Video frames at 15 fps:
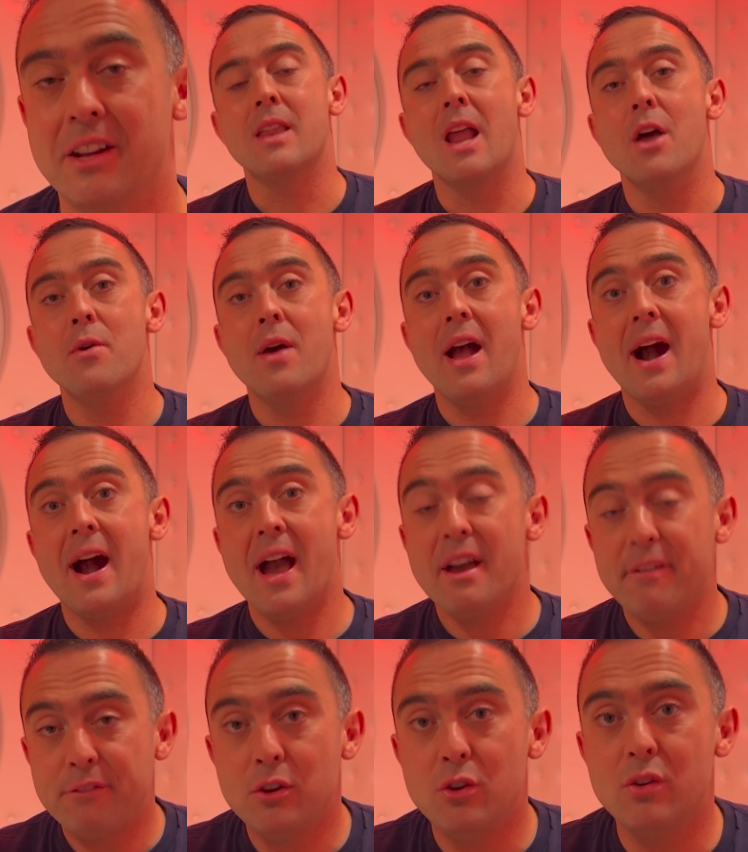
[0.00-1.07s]
Now,
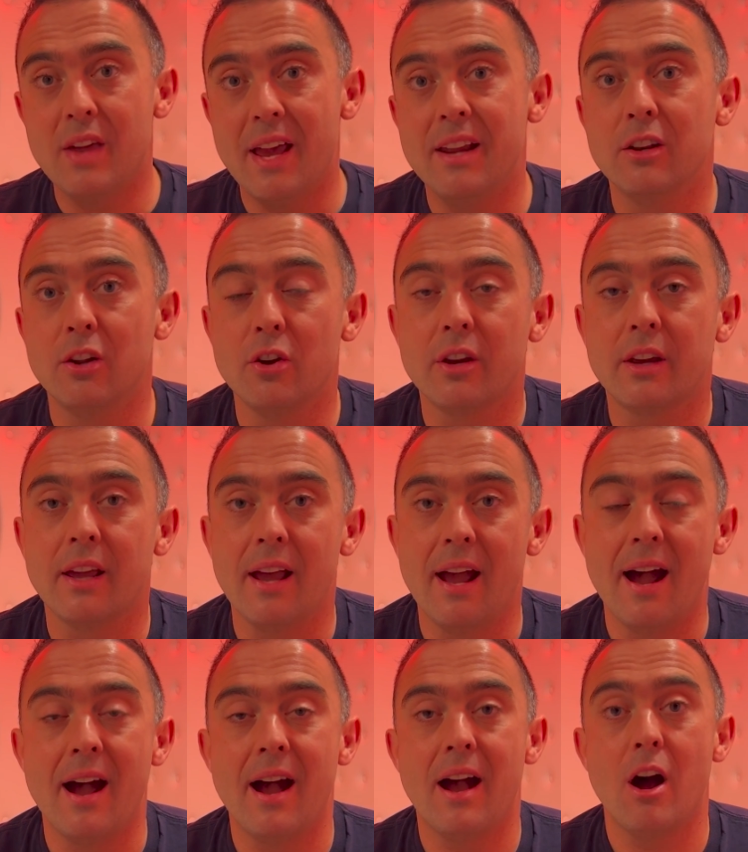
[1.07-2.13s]
if you then look
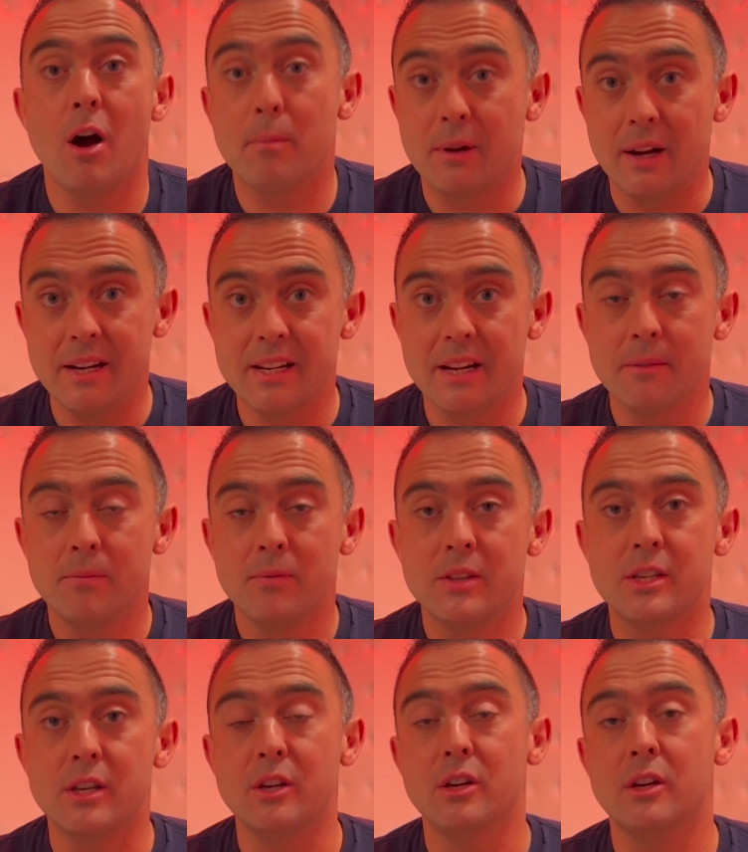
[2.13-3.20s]
at upgrading
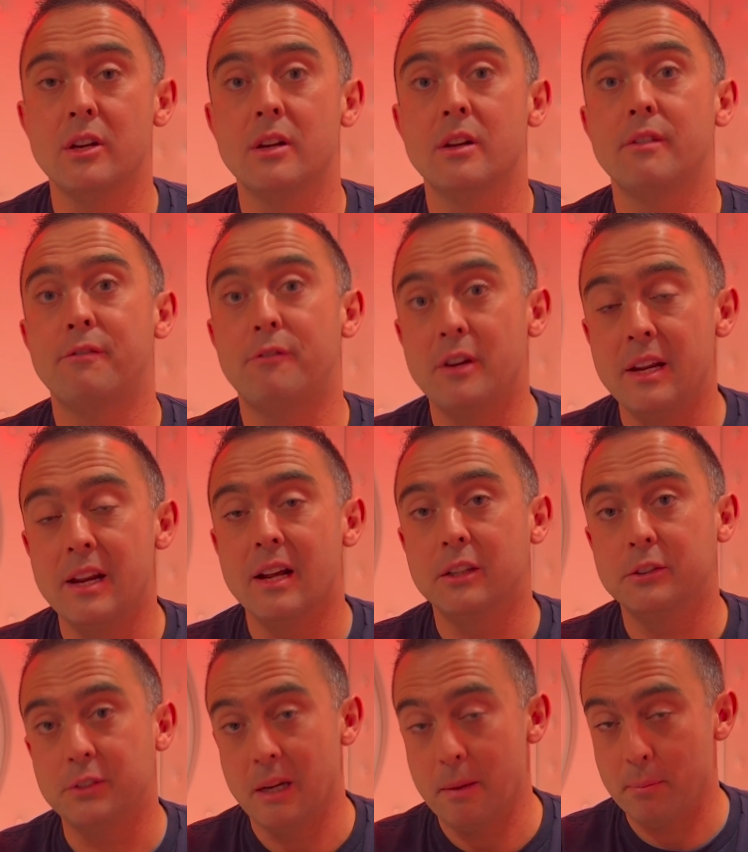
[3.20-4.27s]
to free
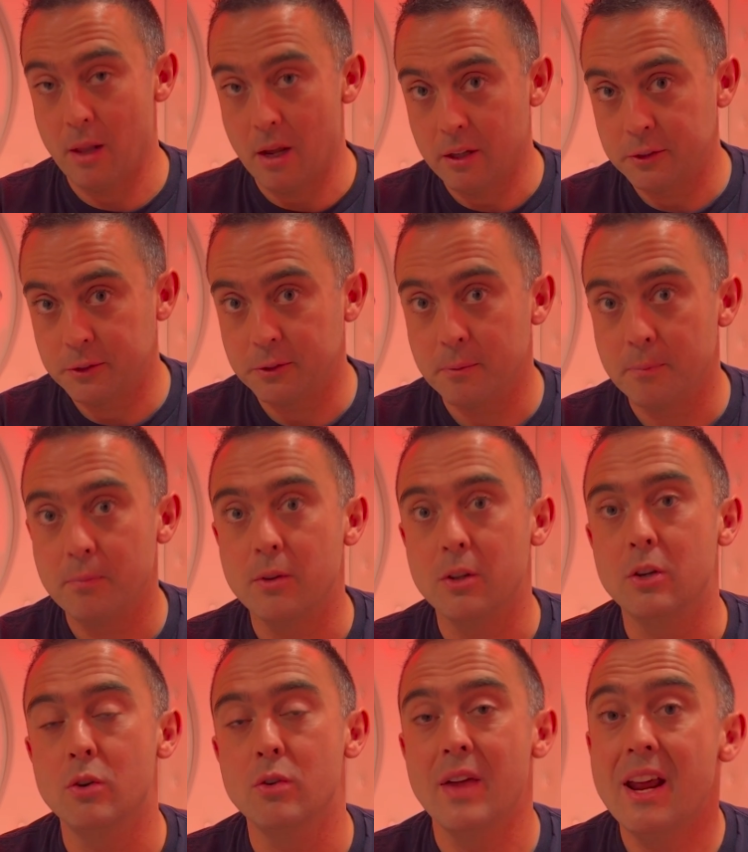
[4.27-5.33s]
at sea plus,
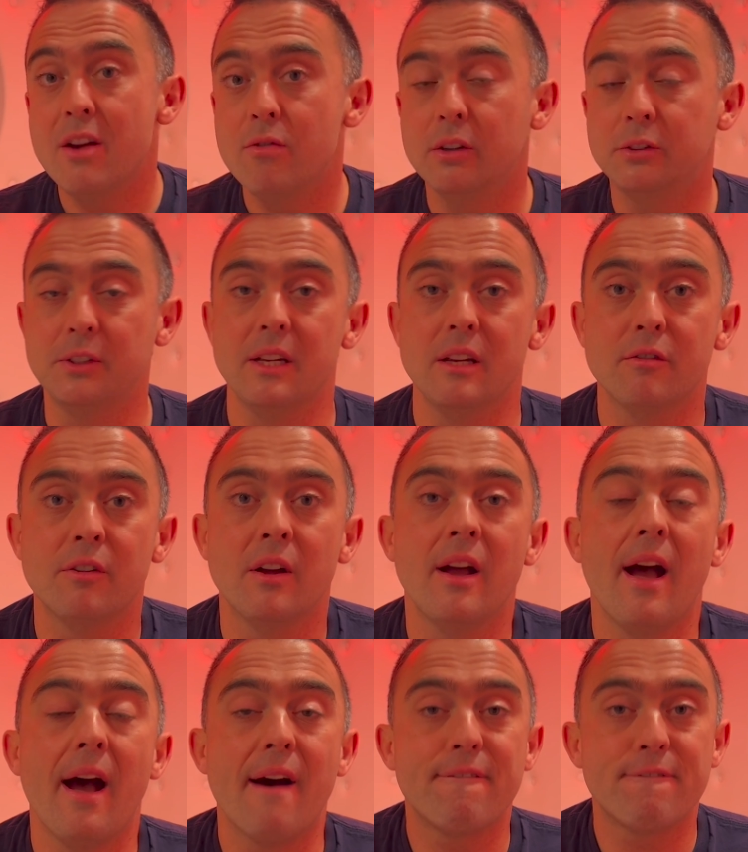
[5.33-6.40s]
you then receive
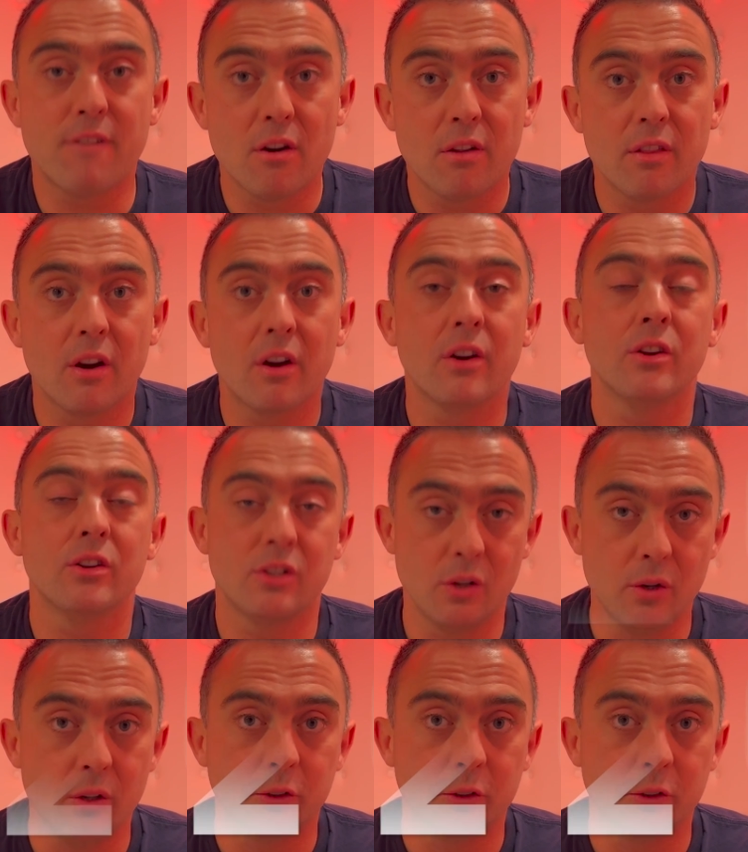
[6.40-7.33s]
a further 2